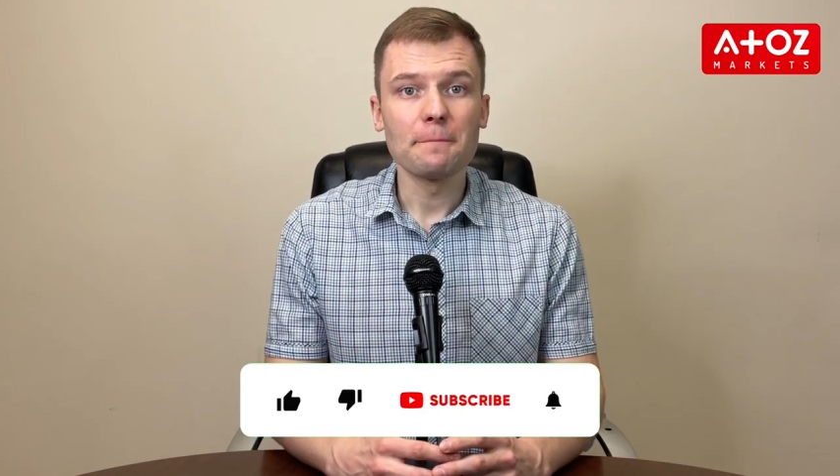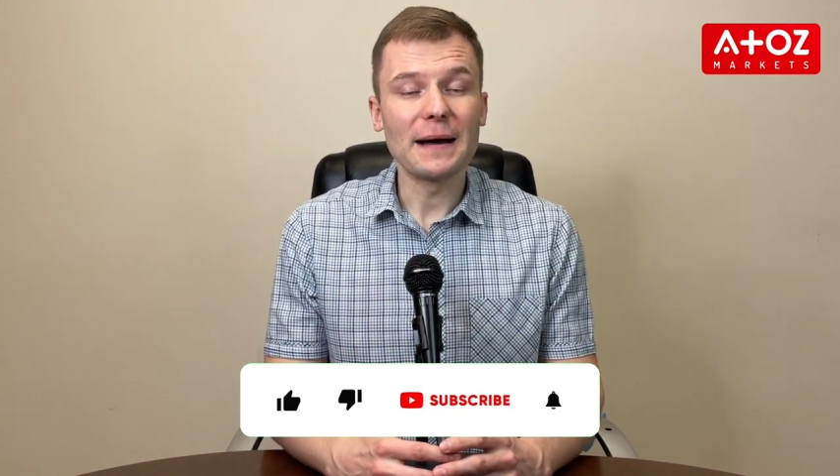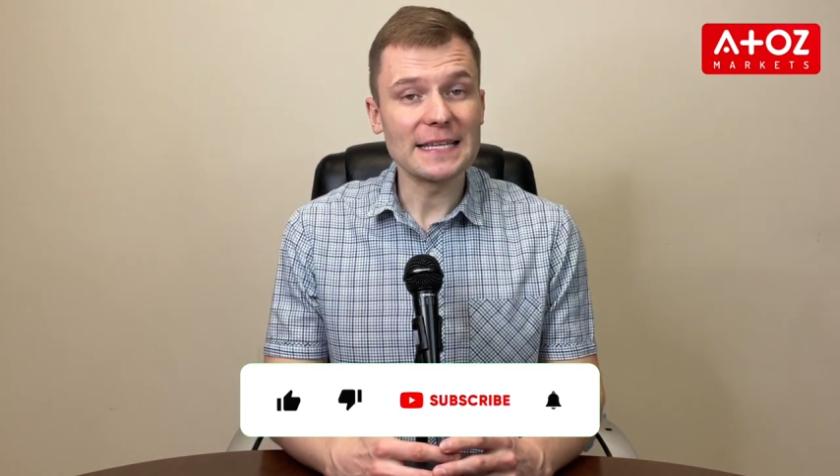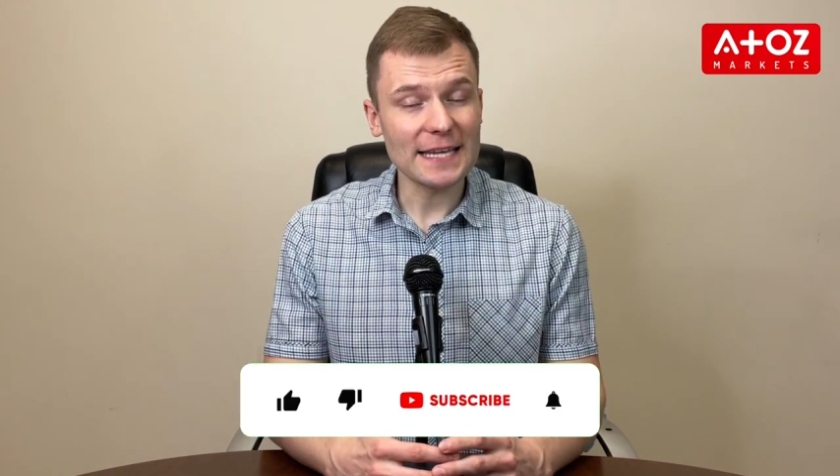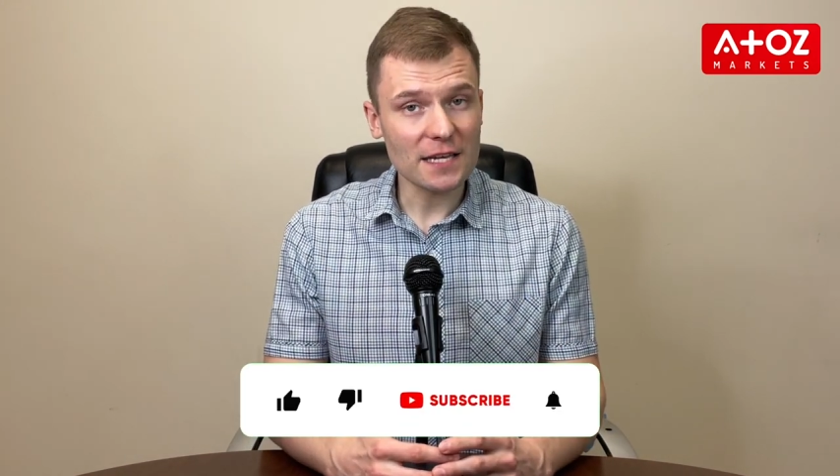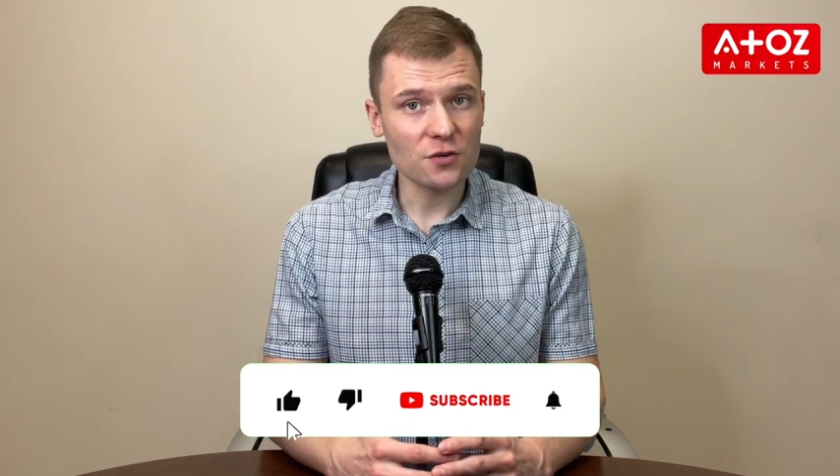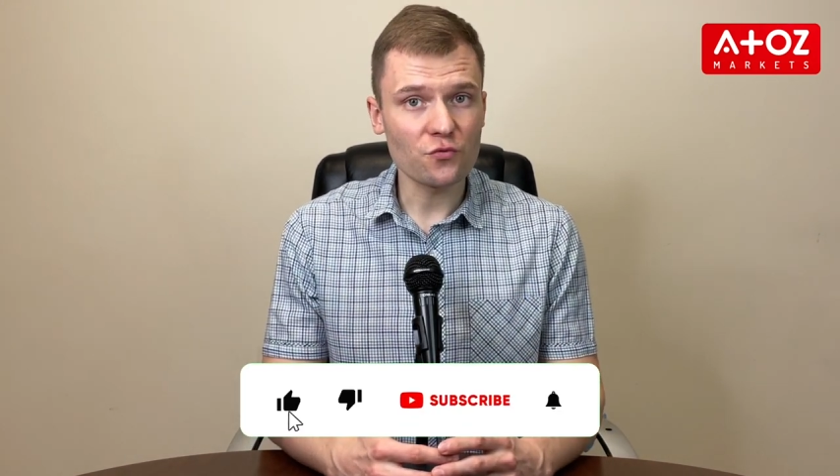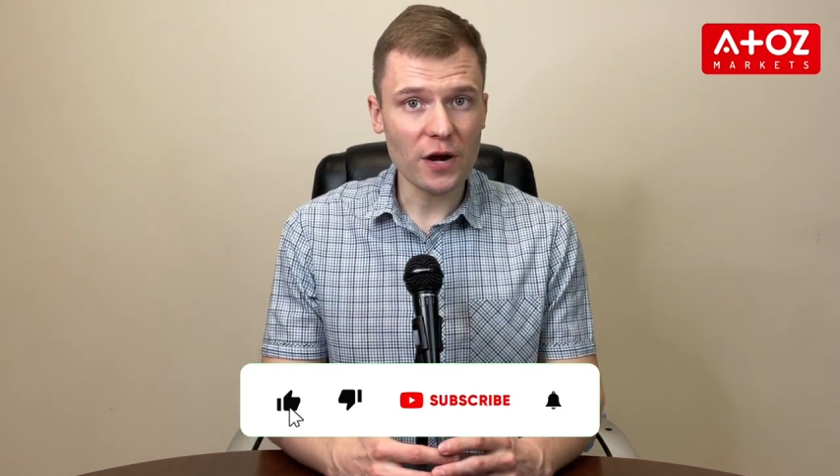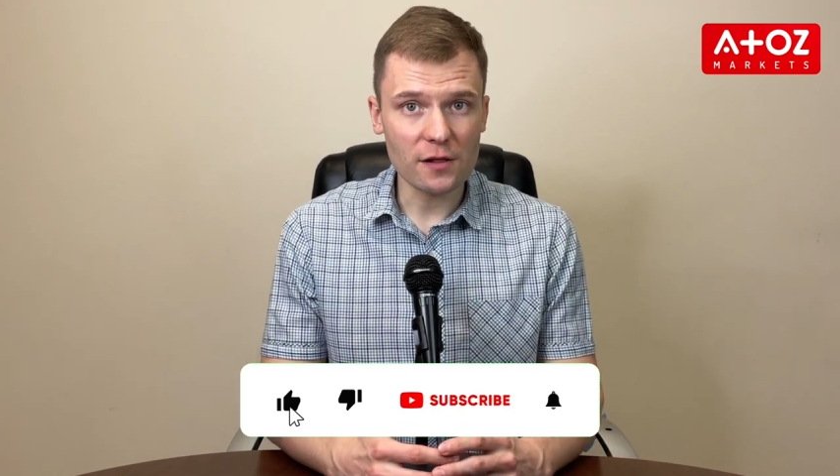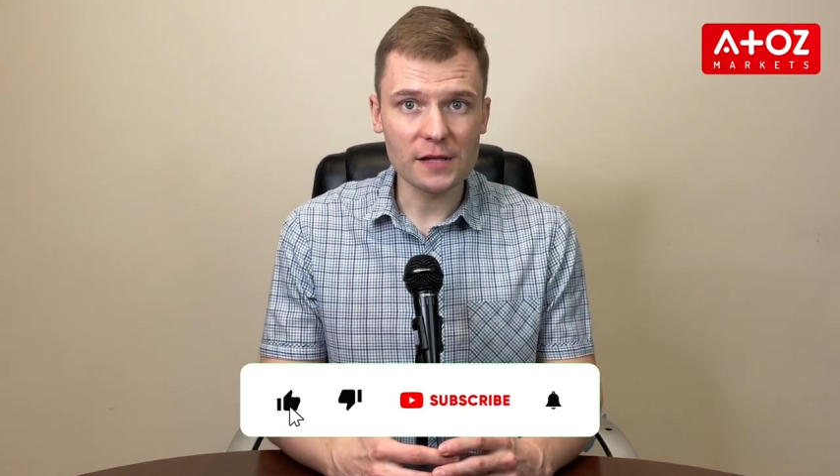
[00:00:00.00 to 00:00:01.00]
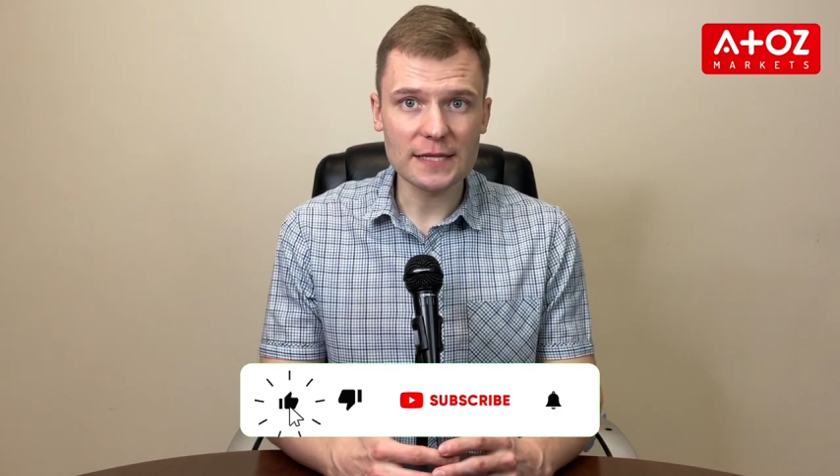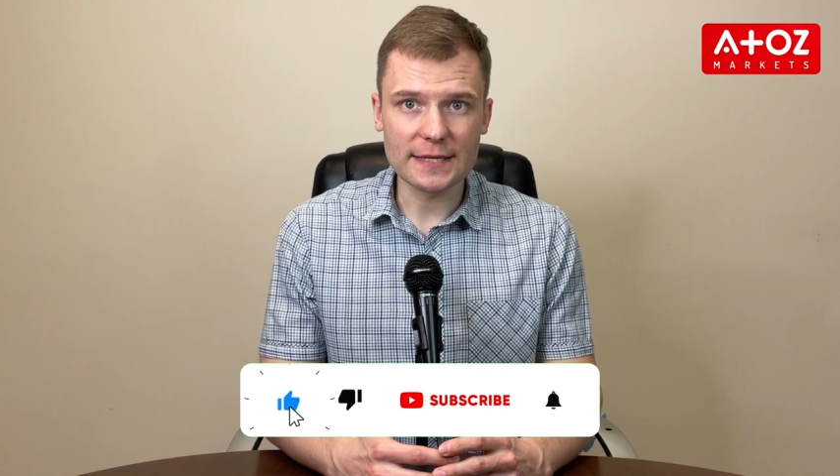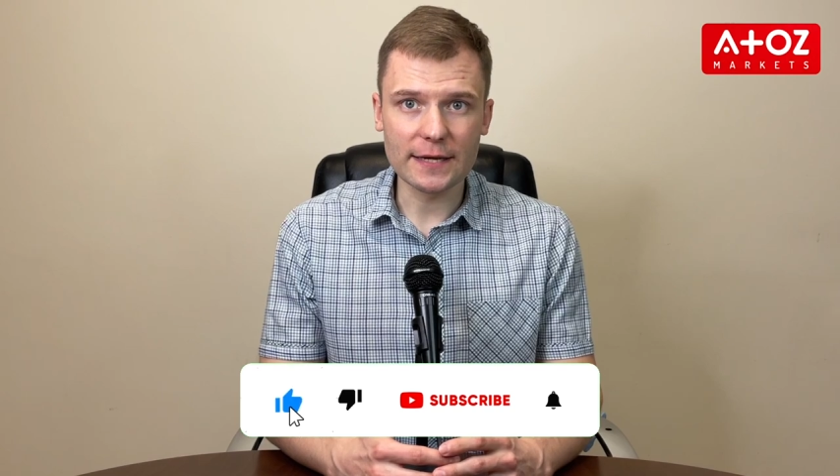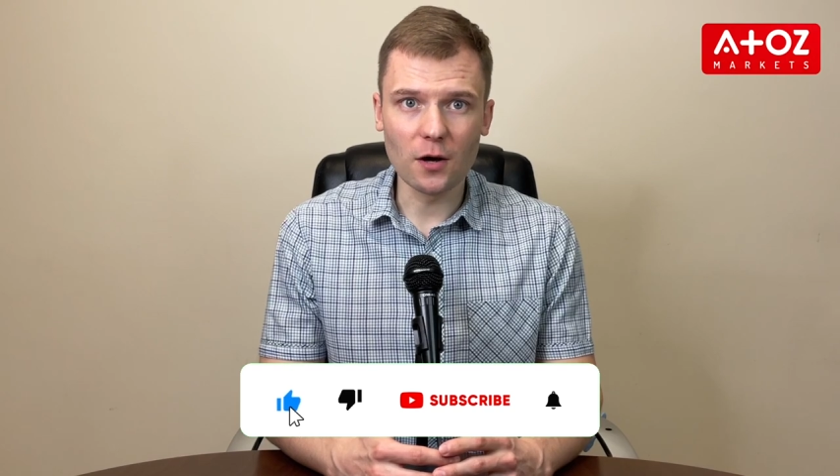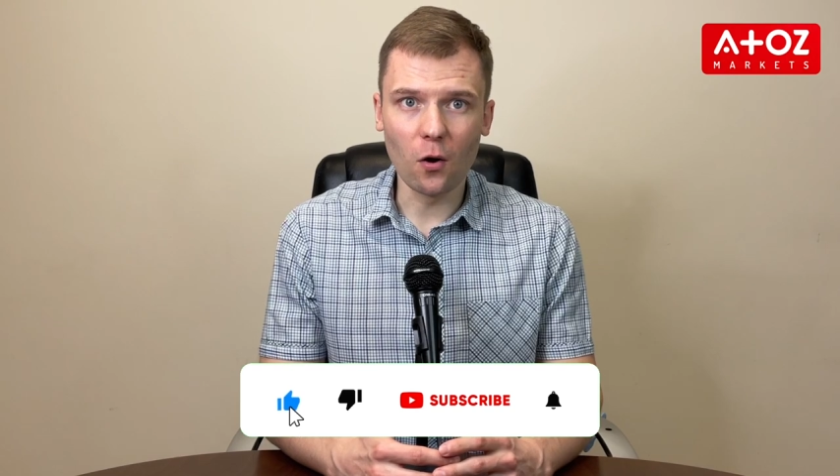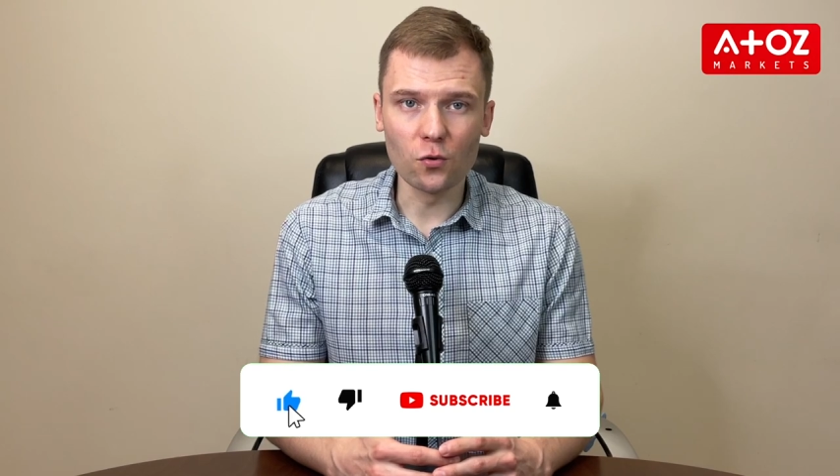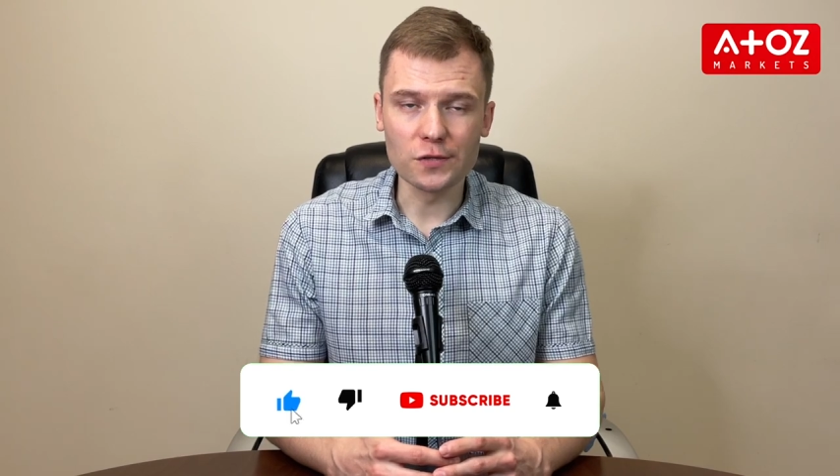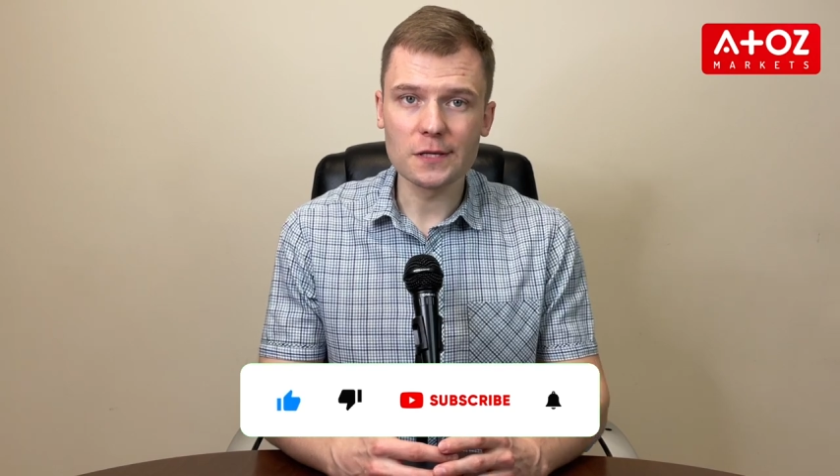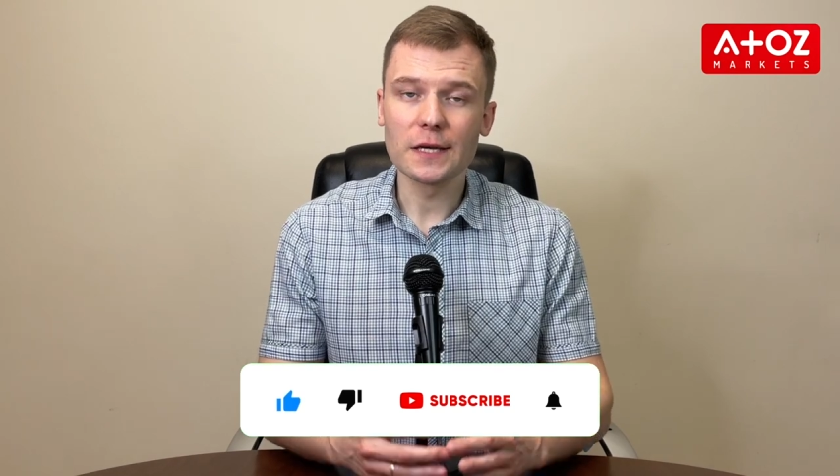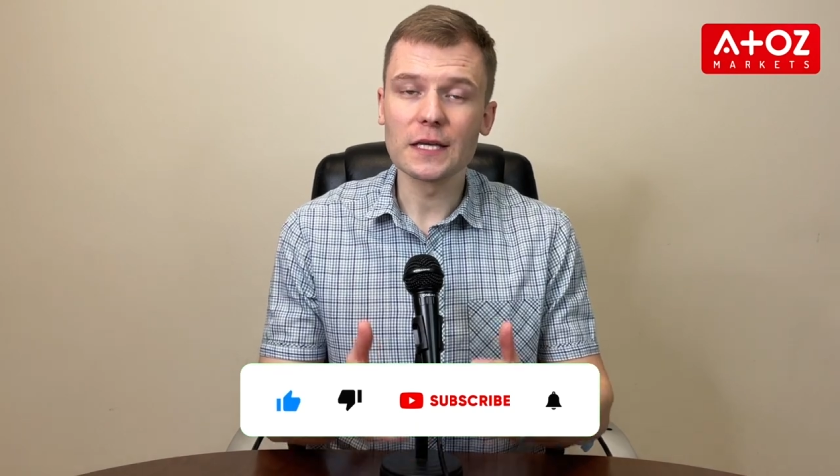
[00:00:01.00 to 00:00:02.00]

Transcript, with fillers: By setting realistic goals,